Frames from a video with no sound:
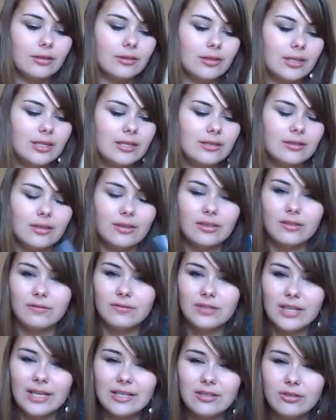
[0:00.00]
They've
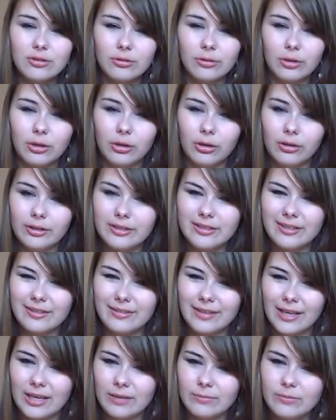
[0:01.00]
changed all the colours and
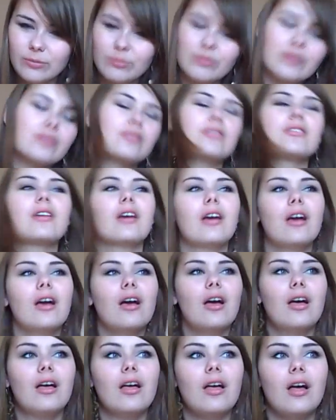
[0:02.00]
names, which
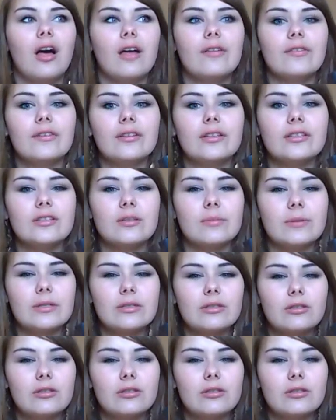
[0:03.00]
I think that's a bit